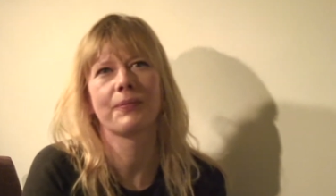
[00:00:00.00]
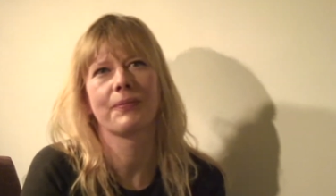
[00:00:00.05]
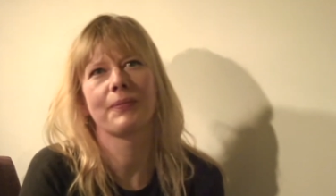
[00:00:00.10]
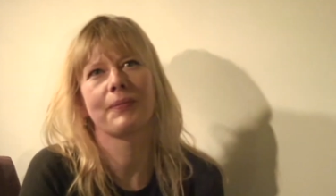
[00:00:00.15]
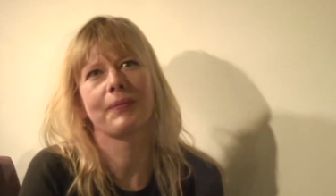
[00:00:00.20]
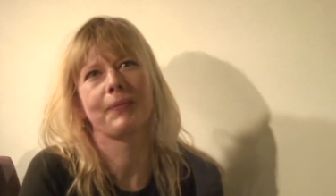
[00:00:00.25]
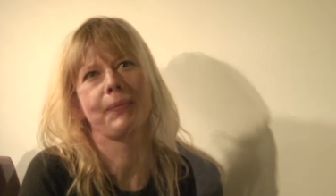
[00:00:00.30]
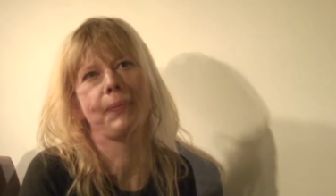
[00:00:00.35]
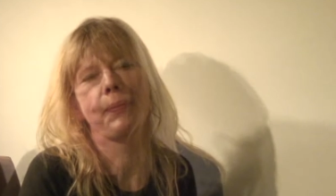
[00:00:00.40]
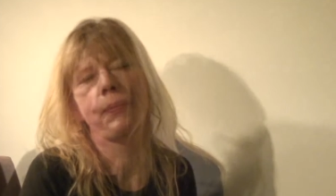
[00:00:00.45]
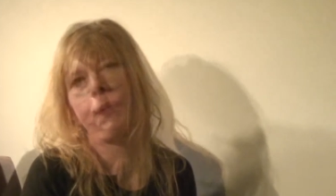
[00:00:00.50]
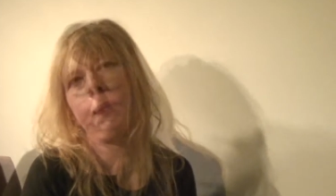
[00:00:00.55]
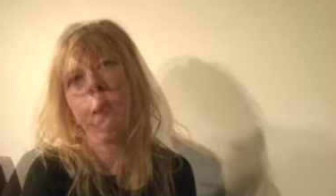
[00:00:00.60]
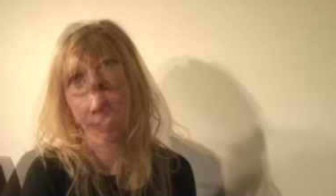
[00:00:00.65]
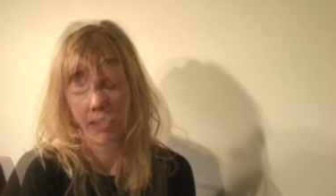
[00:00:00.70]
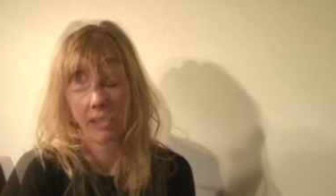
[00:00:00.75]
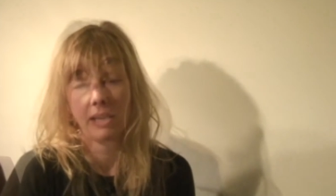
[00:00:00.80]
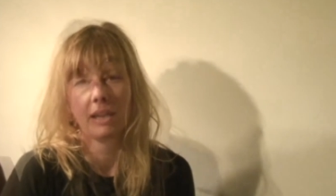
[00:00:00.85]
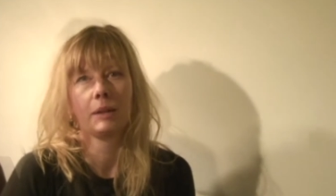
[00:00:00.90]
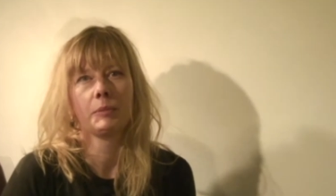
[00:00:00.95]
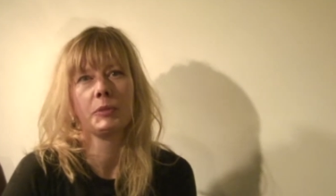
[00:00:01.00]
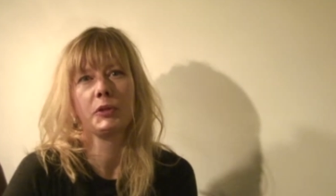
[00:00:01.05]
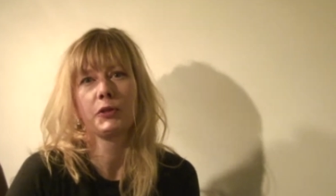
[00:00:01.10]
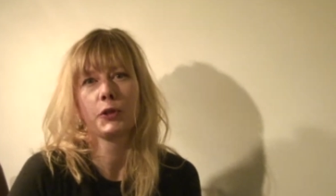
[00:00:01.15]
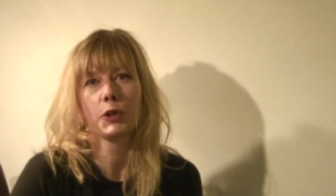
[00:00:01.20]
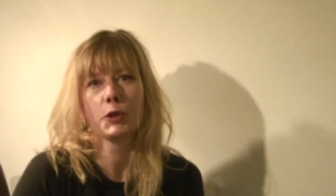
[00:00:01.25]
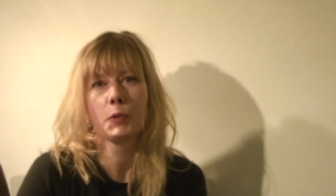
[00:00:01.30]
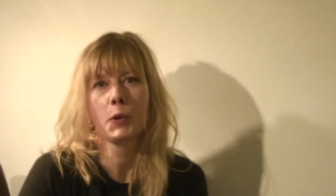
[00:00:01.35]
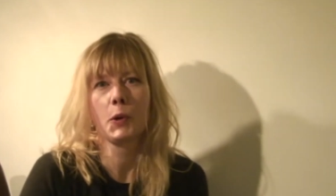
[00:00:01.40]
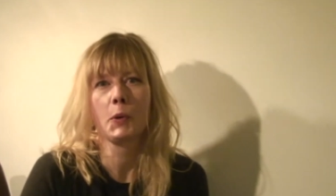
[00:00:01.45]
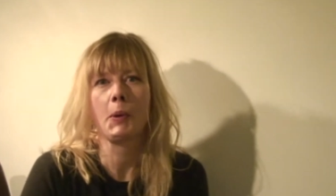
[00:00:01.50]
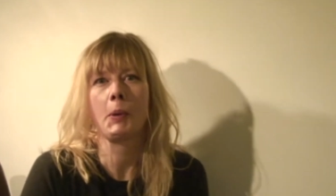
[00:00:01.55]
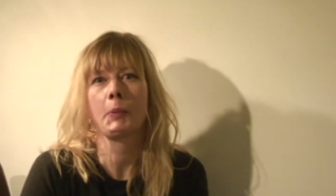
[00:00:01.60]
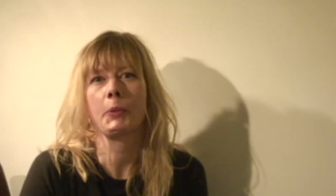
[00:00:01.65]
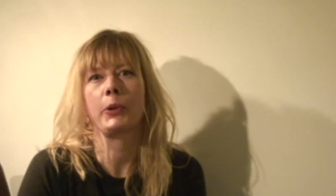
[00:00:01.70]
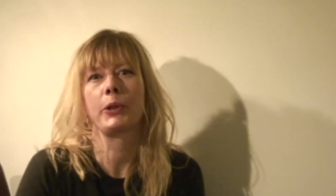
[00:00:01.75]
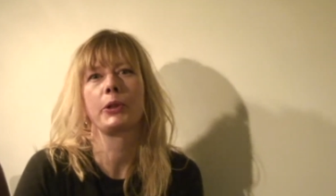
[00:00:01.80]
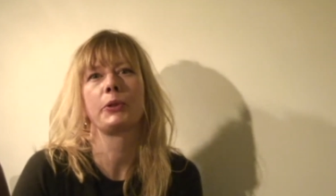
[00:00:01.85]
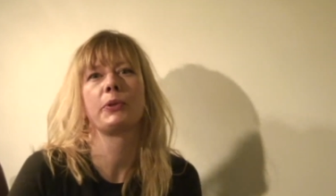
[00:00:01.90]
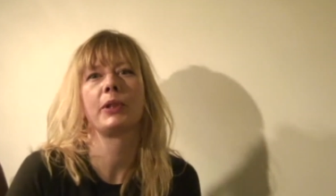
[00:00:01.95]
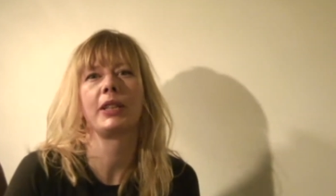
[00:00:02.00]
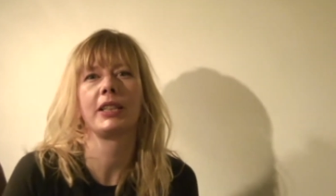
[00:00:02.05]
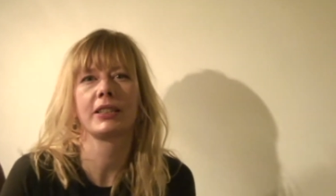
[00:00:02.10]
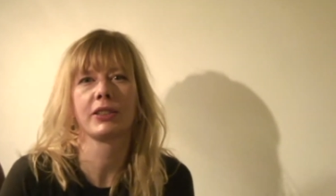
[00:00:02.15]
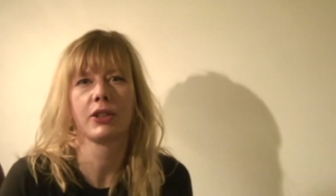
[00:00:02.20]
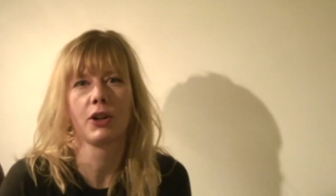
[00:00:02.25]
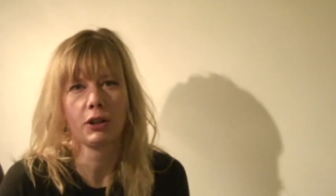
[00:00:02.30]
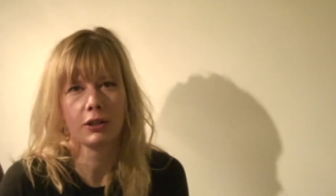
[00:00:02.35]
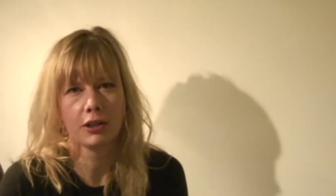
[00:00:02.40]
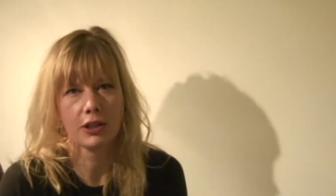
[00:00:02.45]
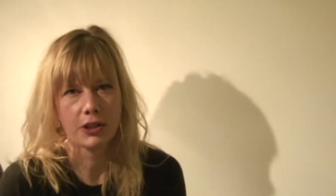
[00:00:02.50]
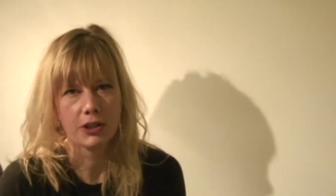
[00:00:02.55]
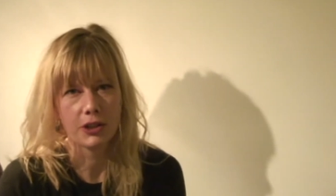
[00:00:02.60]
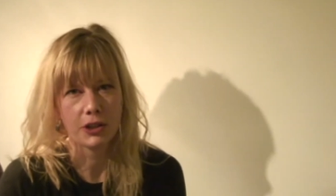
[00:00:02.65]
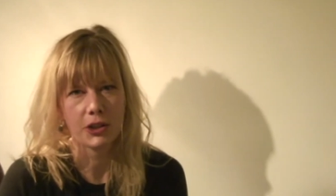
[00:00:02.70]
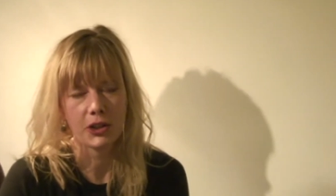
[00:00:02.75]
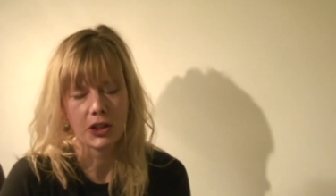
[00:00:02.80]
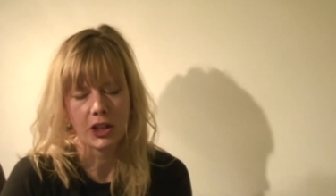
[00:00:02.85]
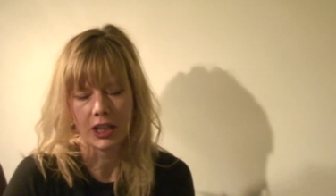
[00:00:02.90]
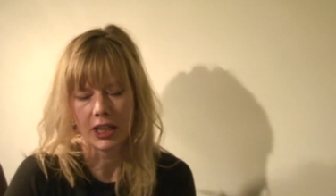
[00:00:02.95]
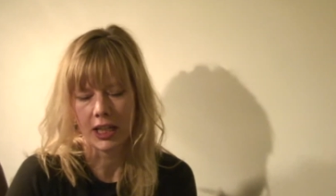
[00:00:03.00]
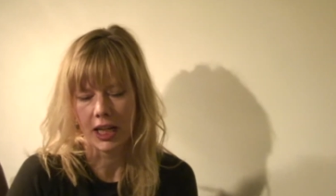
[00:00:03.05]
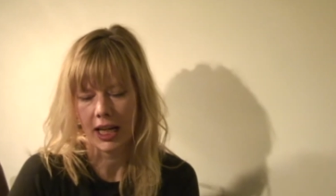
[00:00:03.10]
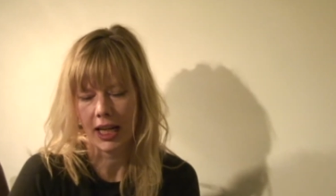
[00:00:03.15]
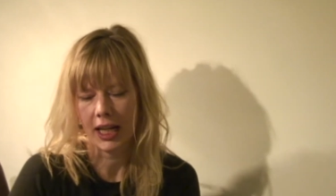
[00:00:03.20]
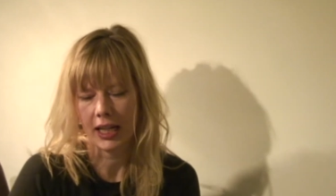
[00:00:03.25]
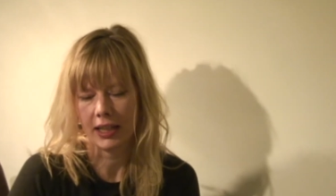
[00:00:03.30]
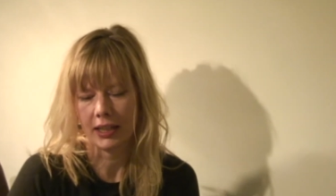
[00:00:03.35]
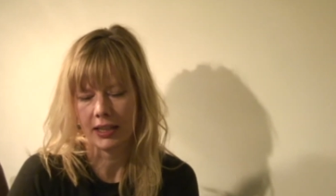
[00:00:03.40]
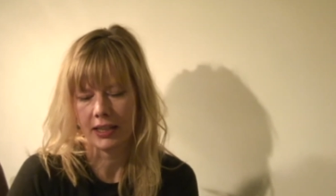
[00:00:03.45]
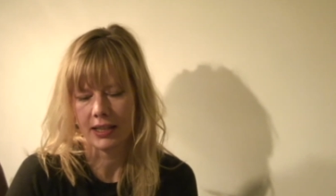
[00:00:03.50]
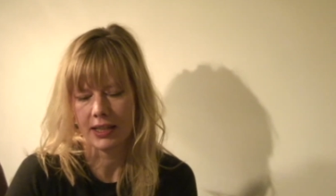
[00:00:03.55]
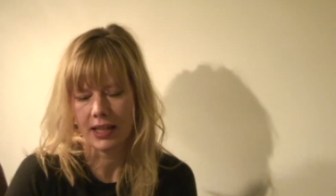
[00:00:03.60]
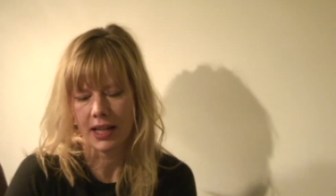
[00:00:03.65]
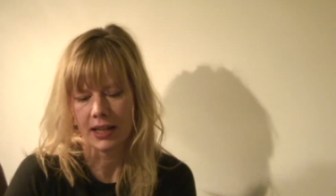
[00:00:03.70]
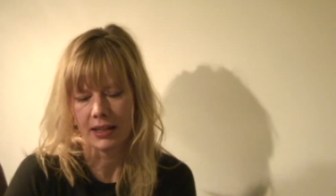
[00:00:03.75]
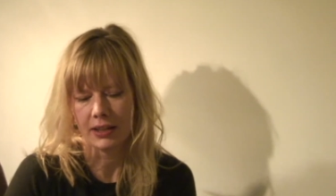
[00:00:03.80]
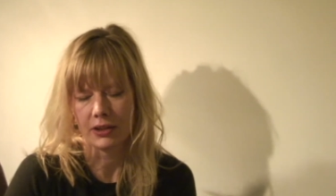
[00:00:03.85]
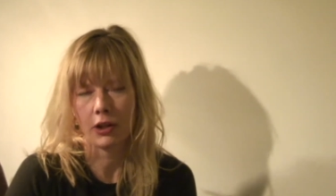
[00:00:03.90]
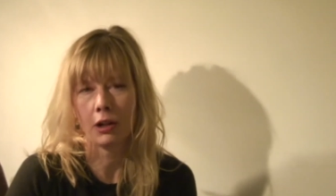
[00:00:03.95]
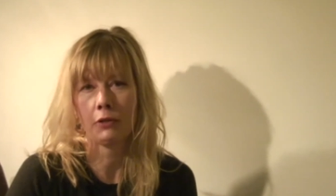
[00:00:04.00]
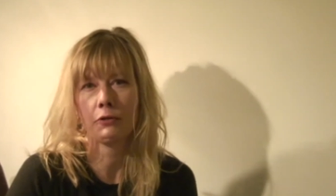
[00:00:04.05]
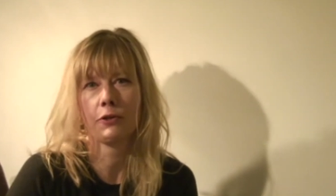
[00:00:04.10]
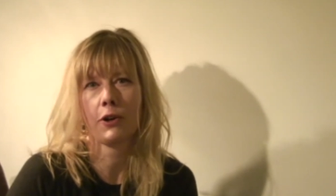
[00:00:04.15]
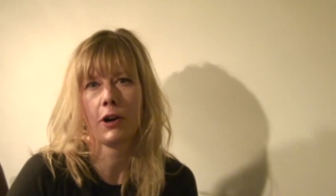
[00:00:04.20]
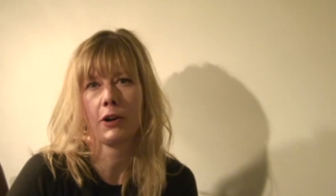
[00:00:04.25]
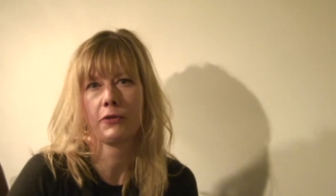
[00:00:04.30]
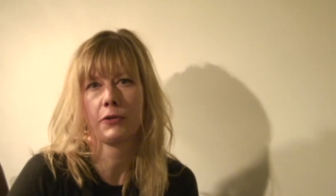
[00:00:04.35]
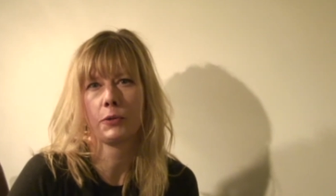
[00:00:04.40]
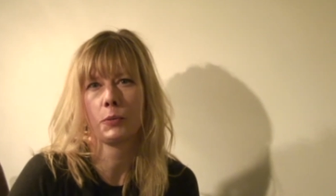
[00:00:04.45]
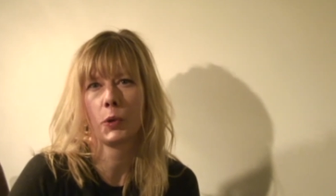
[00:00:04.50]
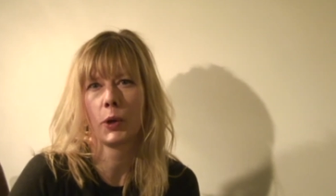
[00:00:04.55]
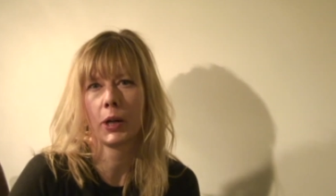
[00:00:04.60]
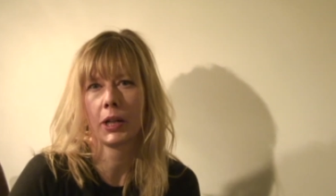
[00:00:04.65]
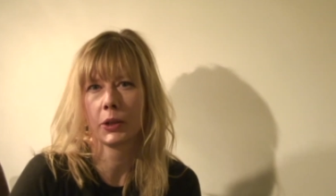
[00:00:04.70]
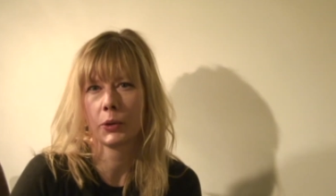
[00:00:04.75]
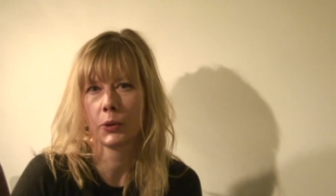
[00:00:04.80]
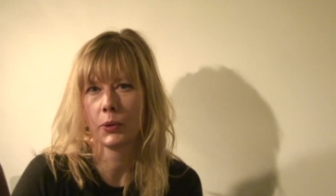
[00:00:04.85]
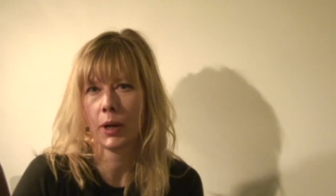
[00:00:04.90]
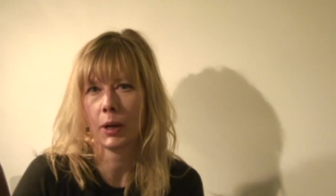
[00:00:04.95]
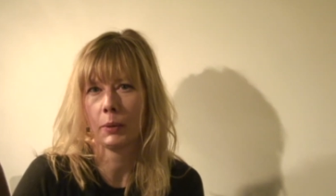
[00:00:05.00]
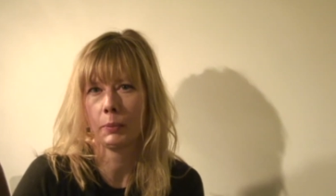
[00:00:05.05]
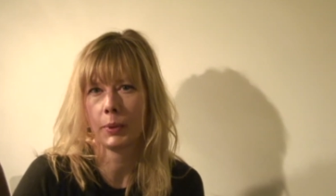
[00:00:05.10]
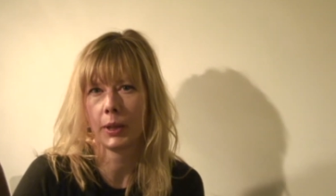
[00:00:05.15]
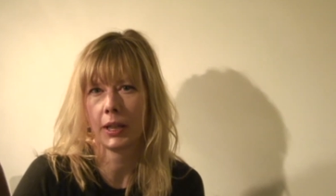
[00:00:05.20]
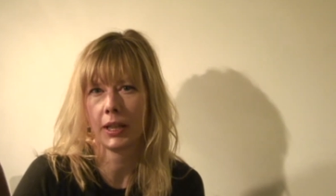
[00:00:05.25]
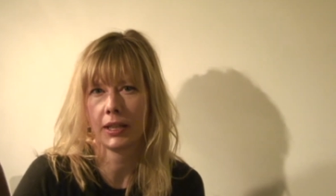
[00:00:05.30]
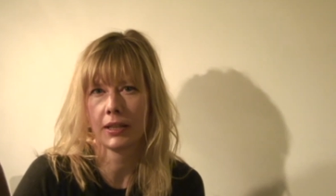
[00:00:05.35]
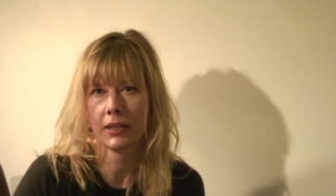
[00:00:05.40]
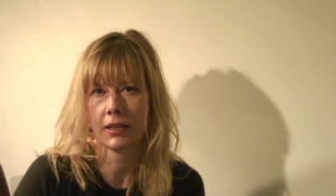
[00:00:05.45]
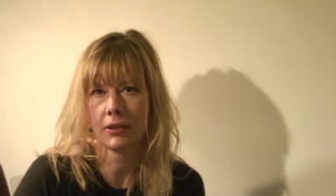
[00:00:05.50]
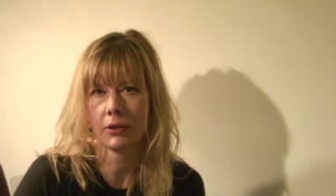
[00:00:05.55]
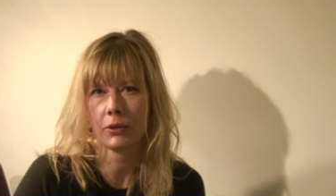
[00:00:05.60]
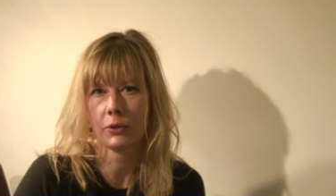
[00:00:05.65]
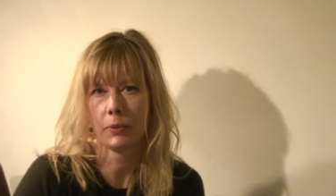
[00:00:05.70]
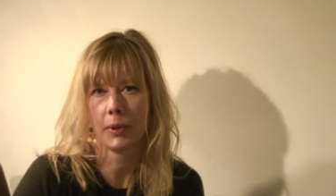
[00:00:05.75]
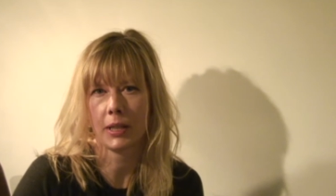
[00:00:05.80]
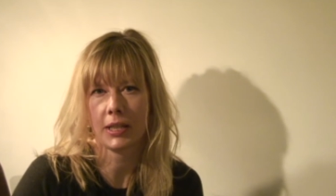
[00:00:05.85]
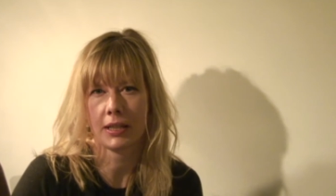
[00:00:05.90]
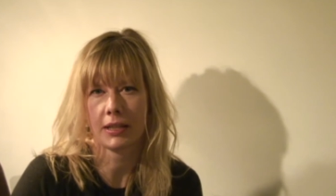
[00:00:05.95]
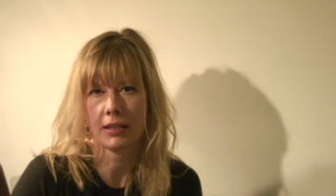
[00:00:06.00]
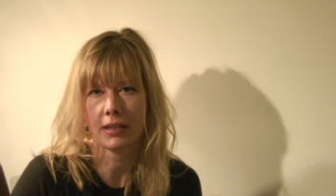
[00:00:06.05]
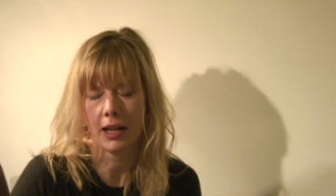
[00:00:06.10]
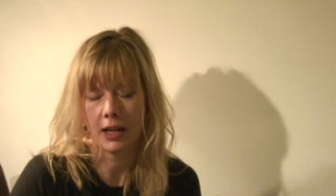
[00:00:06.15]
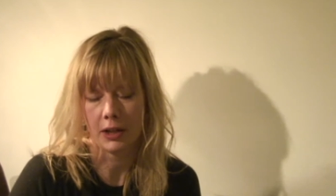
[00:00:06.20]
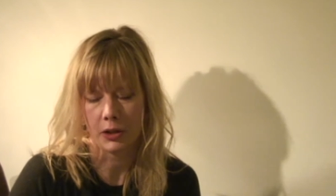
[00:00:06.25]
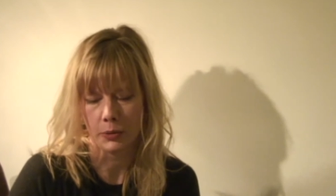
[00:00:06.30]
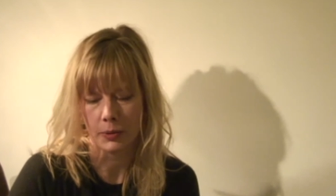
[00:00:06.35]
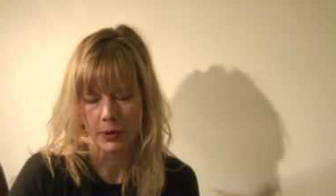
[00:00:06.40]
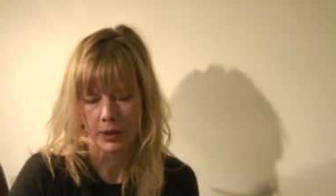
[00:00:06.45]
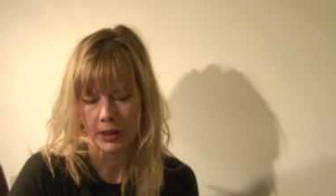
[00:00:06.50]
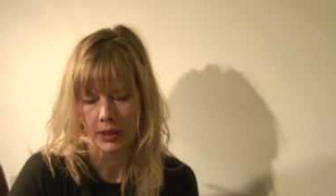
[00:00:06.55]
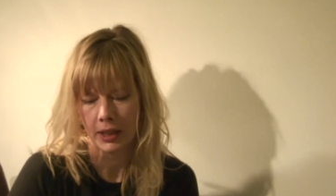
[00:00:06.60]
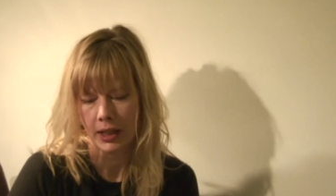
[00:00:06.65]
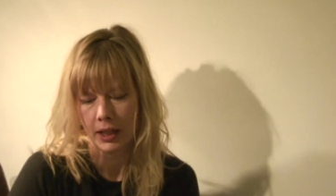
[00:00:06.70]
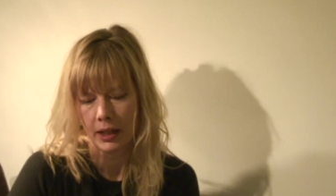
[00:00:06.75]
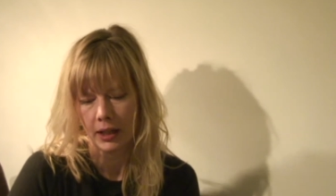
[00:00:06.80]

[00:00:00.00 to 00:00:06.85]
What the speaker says: Okay. The first poem I'm going to read is called Sturgeon, and it's set not far from where I grew up in southwest Saskatchewan.